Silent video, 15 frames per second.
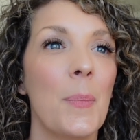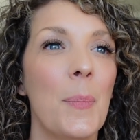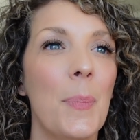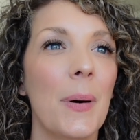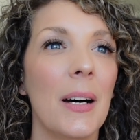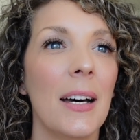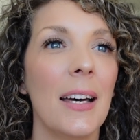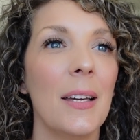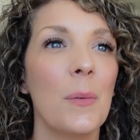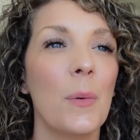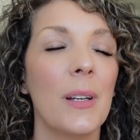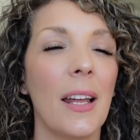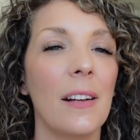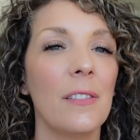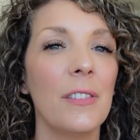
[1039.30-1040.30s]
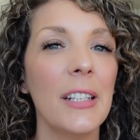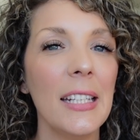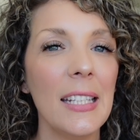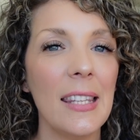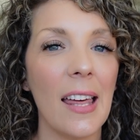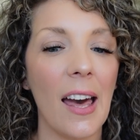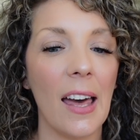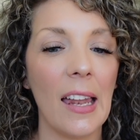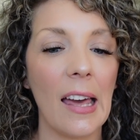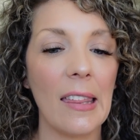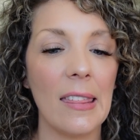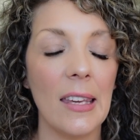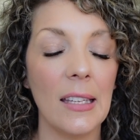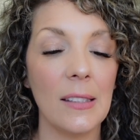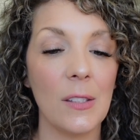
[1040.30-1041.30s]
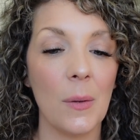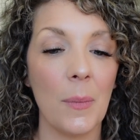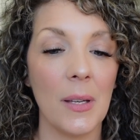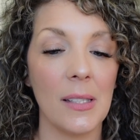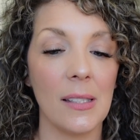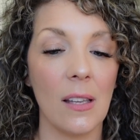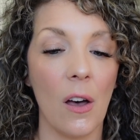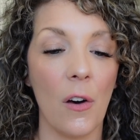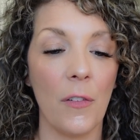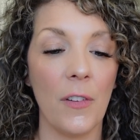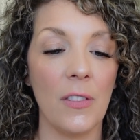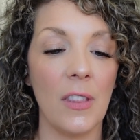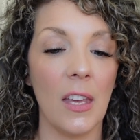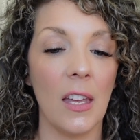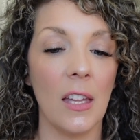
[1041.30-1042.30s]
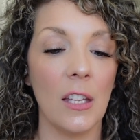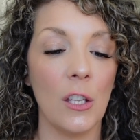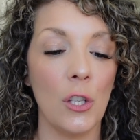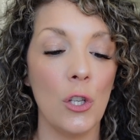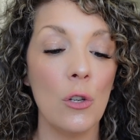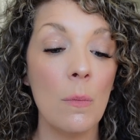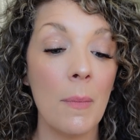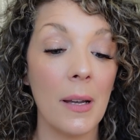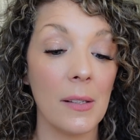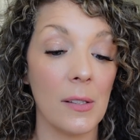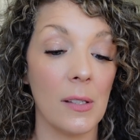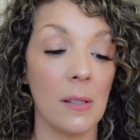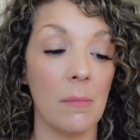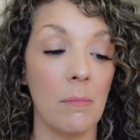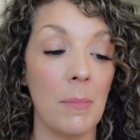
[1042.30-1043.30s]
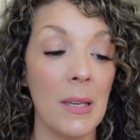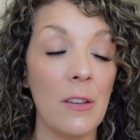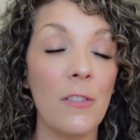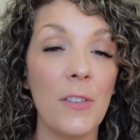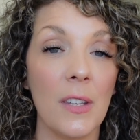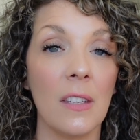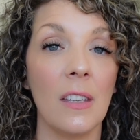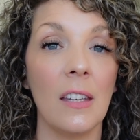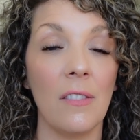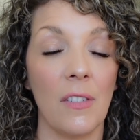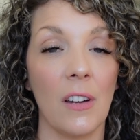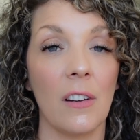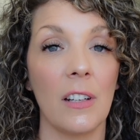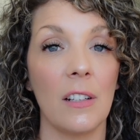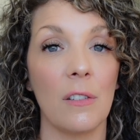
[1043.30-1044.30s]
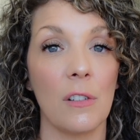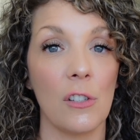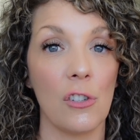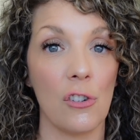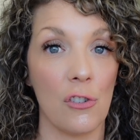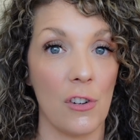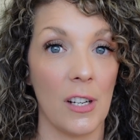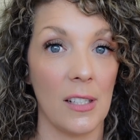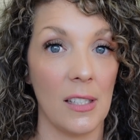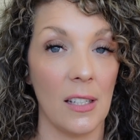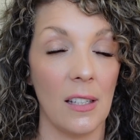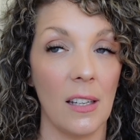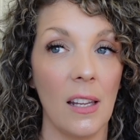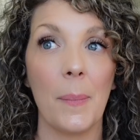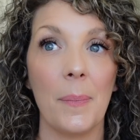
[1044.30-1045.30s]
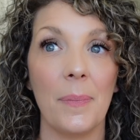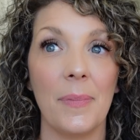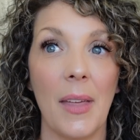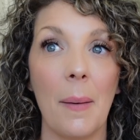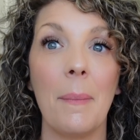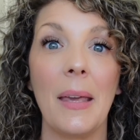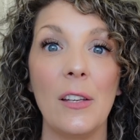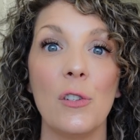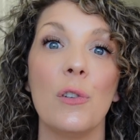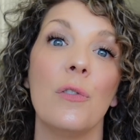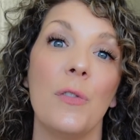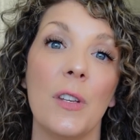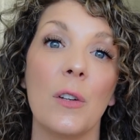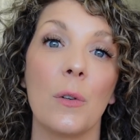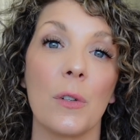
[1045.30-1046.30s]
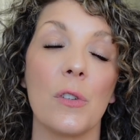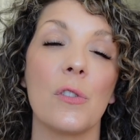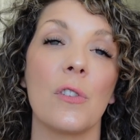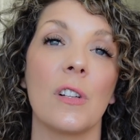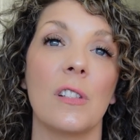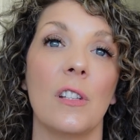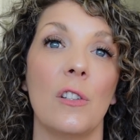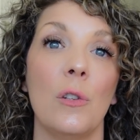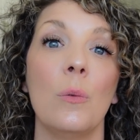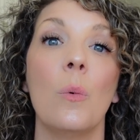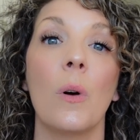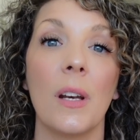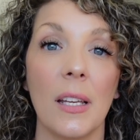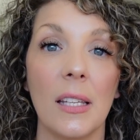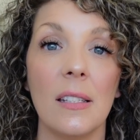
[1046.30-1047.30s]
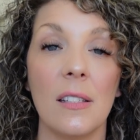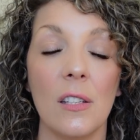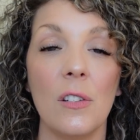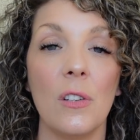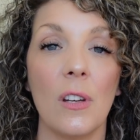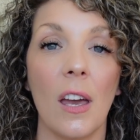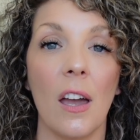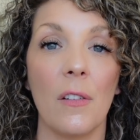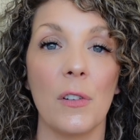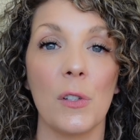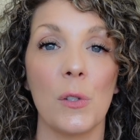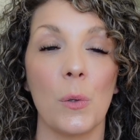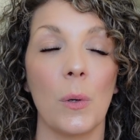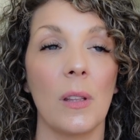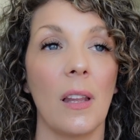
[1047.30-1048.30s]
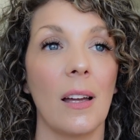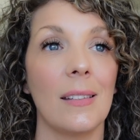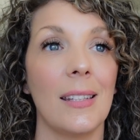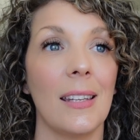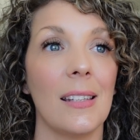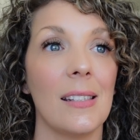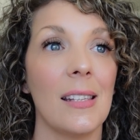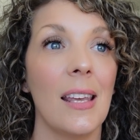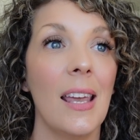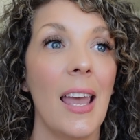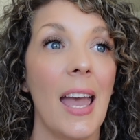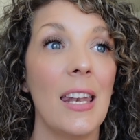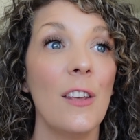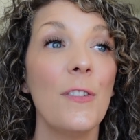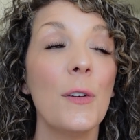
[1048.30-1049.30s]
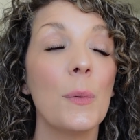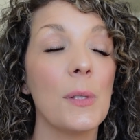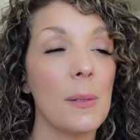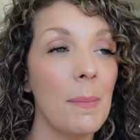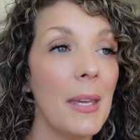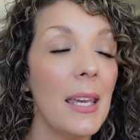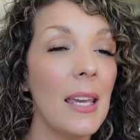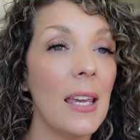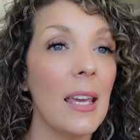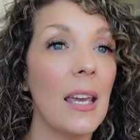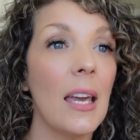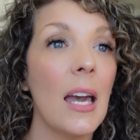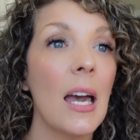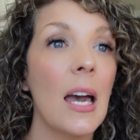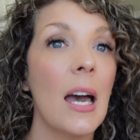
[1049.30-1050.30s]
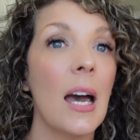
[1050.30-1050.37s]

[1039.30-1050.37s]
but when I read that, I think to myself that you must be feeling very restricted. That makes you feel restricted. You want to continue to have your soy lattes. And if it was me,